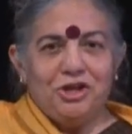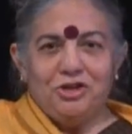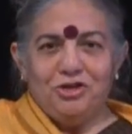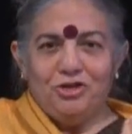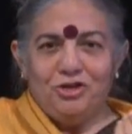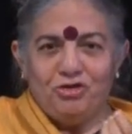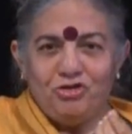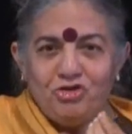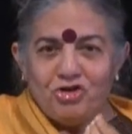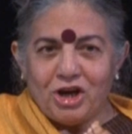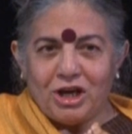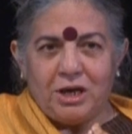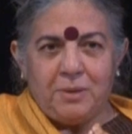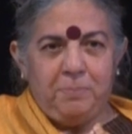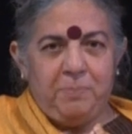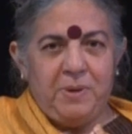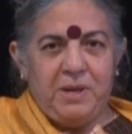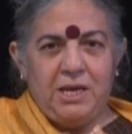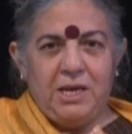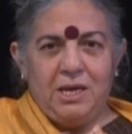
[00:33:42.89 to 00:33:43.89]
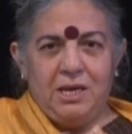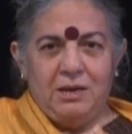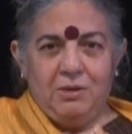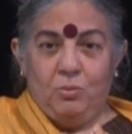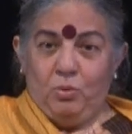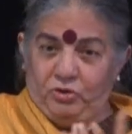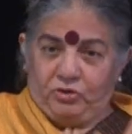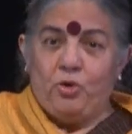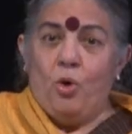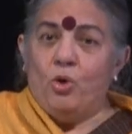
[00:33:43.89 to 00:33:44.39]
The chickpea
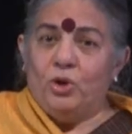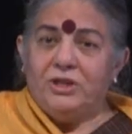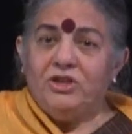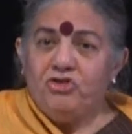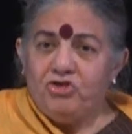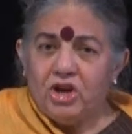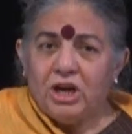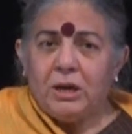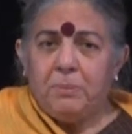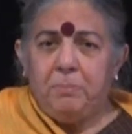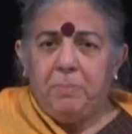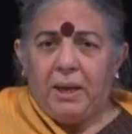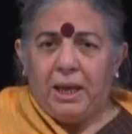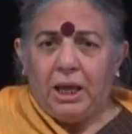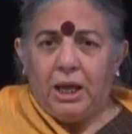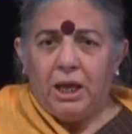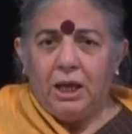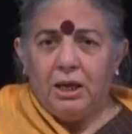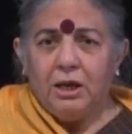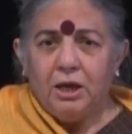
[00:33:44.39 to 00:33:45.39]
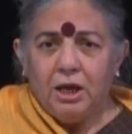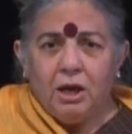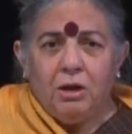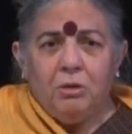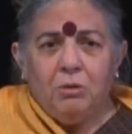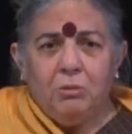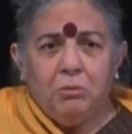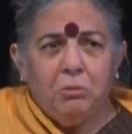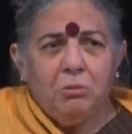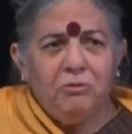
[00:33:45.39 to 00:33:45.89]
was called the chickpea,
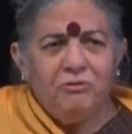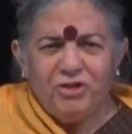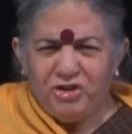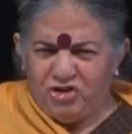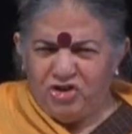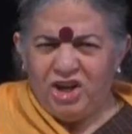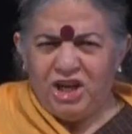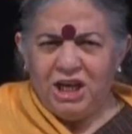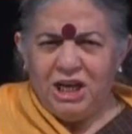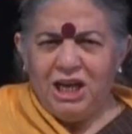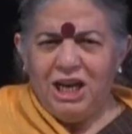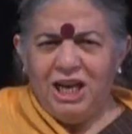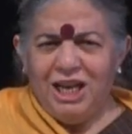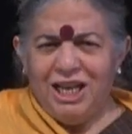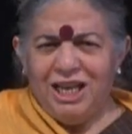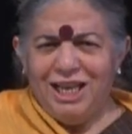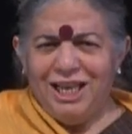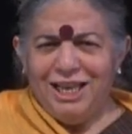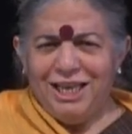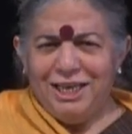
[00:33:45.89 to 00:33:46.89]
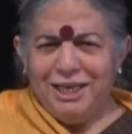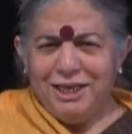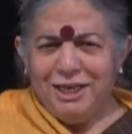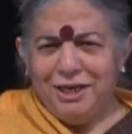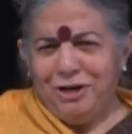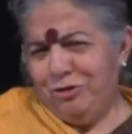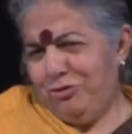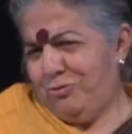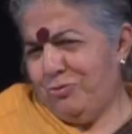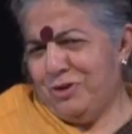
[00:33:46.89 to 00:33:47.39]
for chicken.
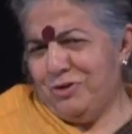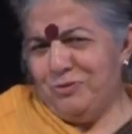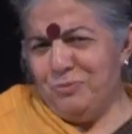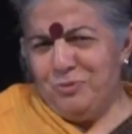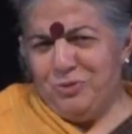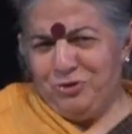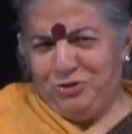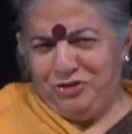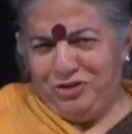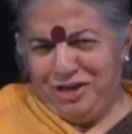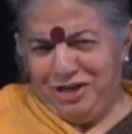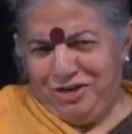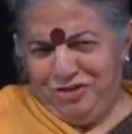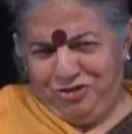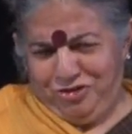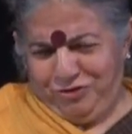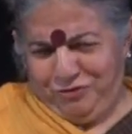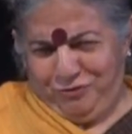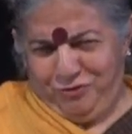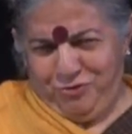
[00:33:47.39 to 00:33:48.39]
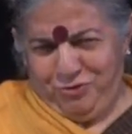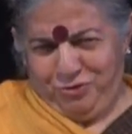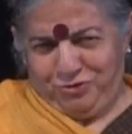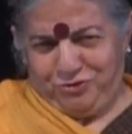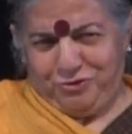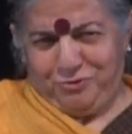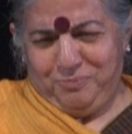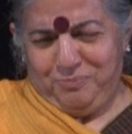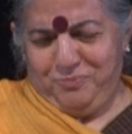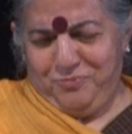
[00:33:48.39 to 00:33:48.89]
That's one of the most delicious
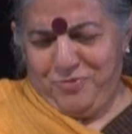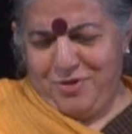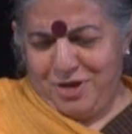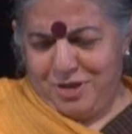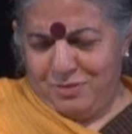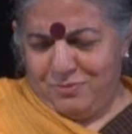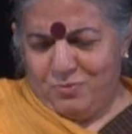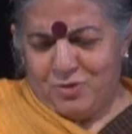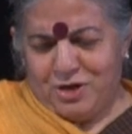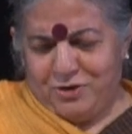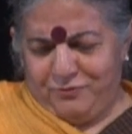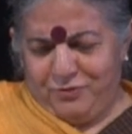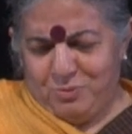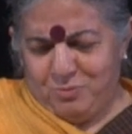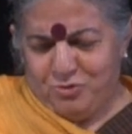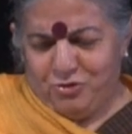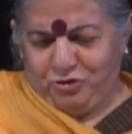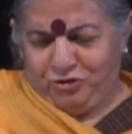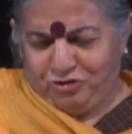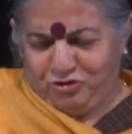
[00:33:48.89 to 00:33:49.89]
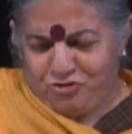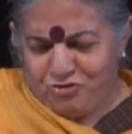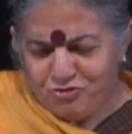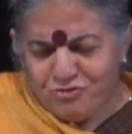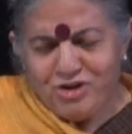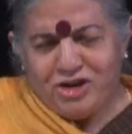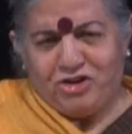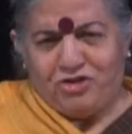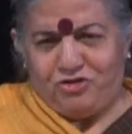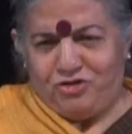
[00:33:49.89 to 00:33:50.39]
foods, one of the most
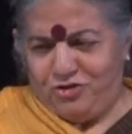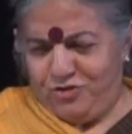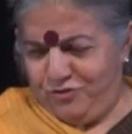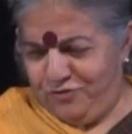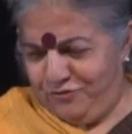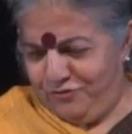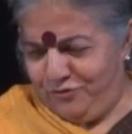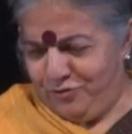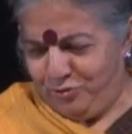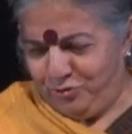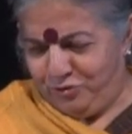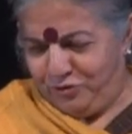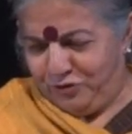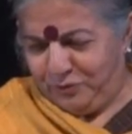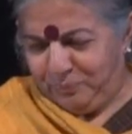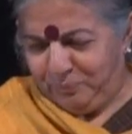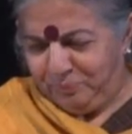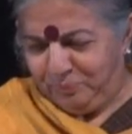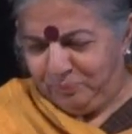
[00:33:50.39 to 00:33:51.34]
rich foods.